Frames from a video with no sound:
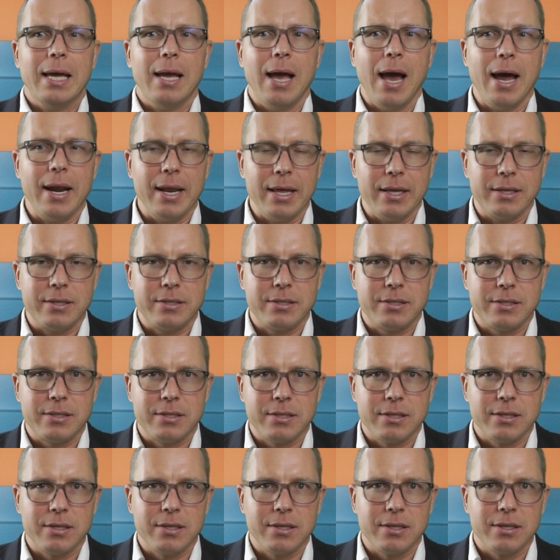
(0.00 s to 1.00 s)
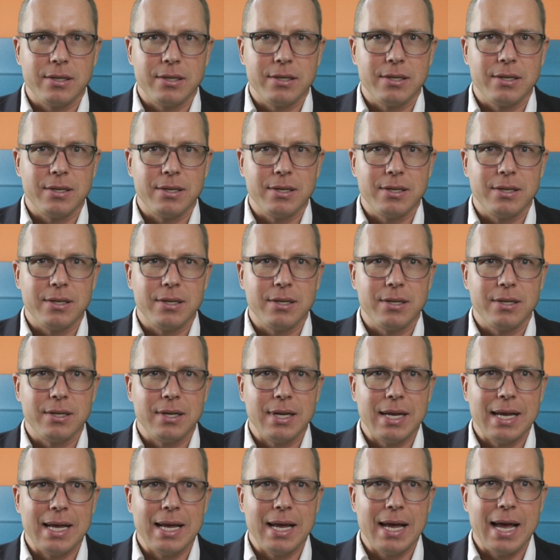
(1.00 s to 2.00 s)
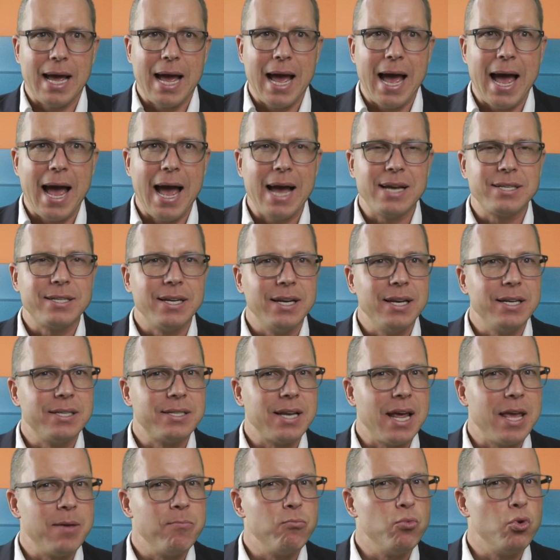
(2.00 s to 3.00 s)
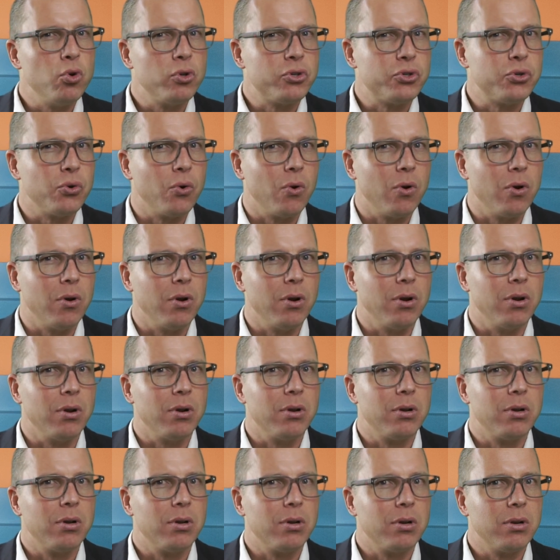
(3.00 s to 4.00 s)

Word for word: And it's as it is a mutual